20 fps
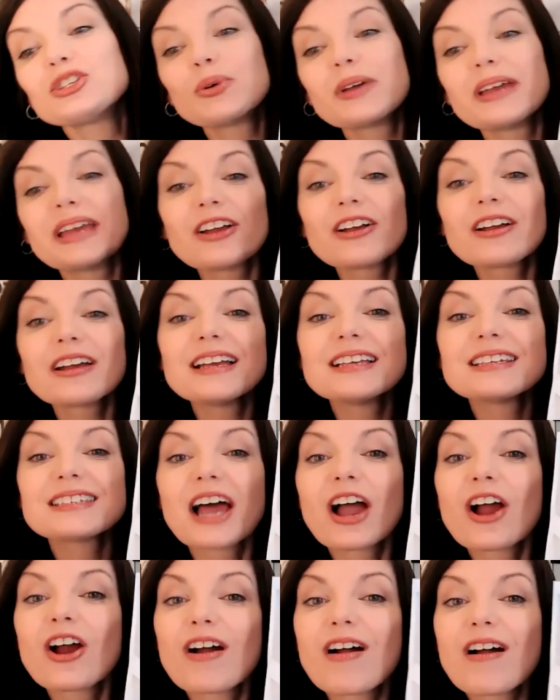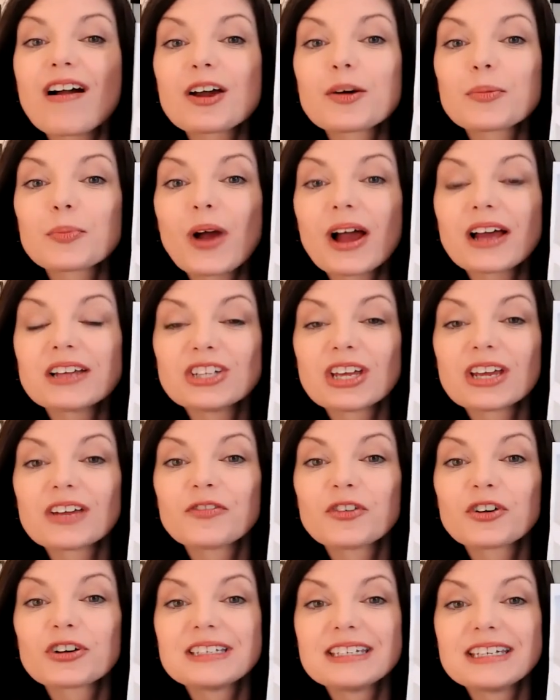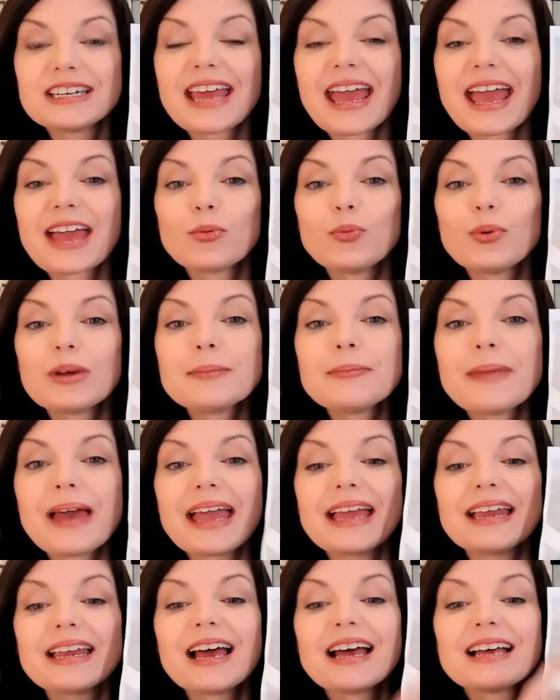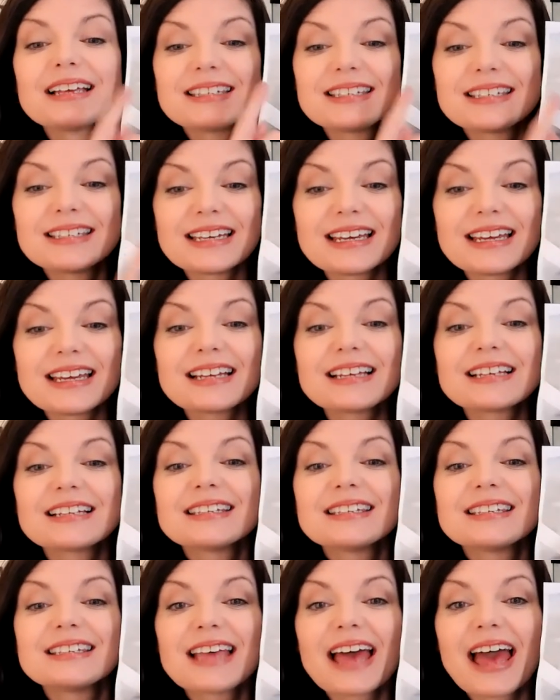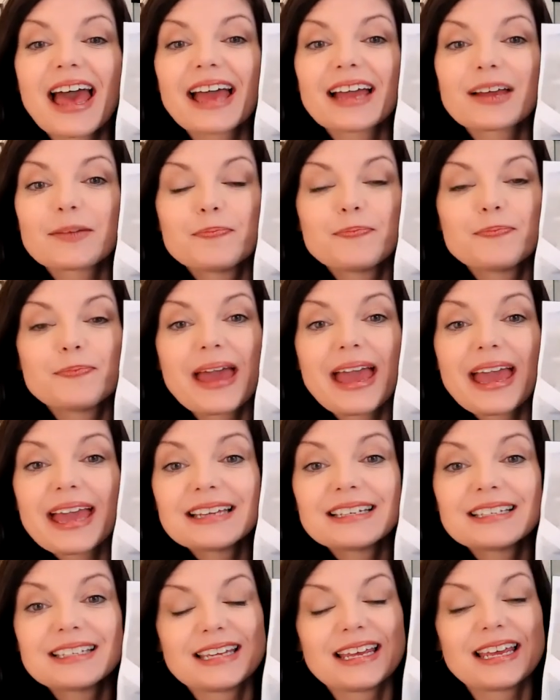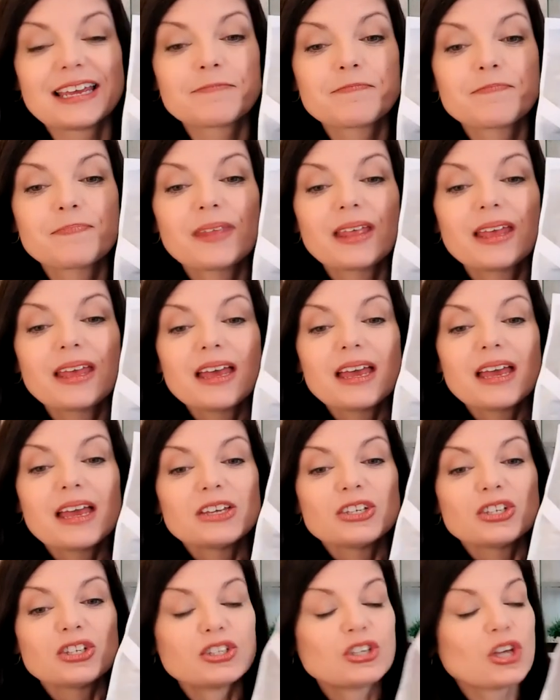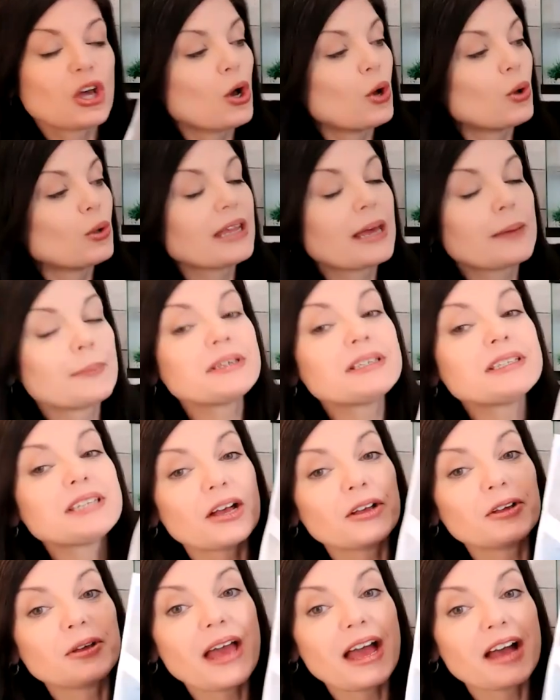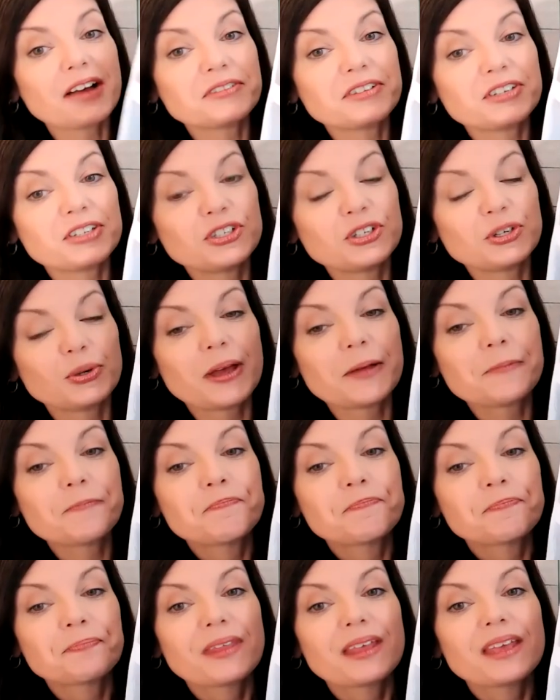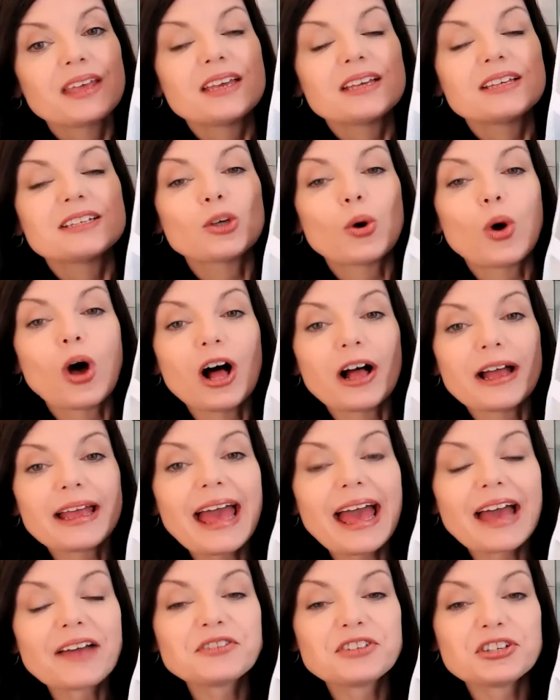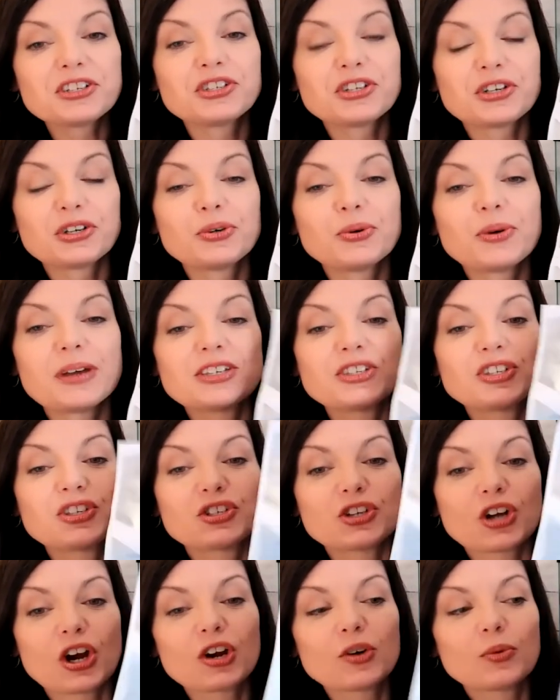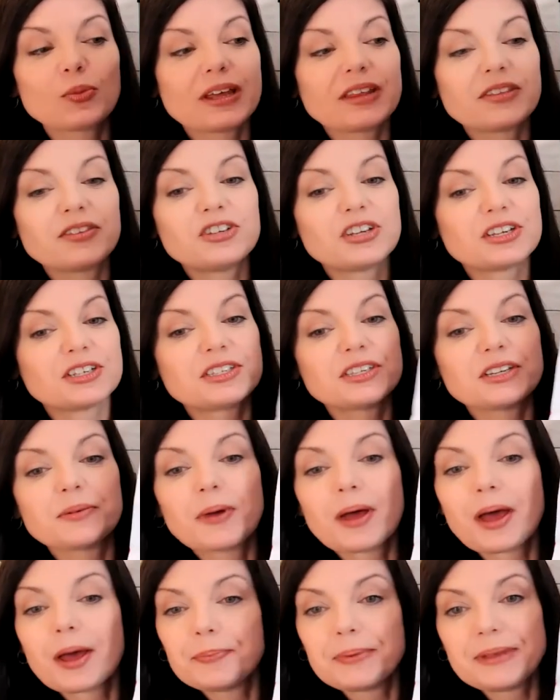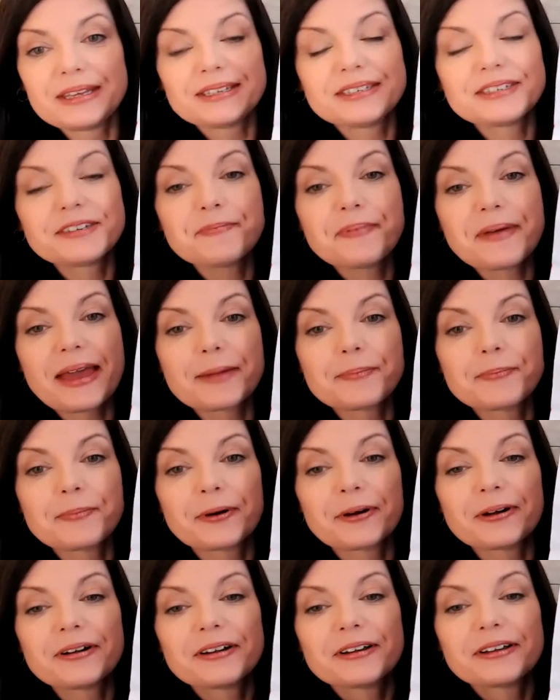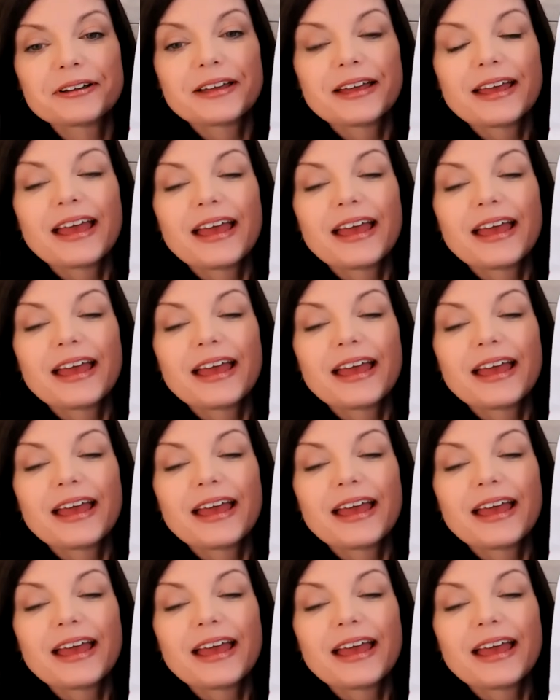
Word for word: So here is our art project for today. We made a zigzag painting. So let me tell you how to do it. So all you have to do is start with just a piece of paper,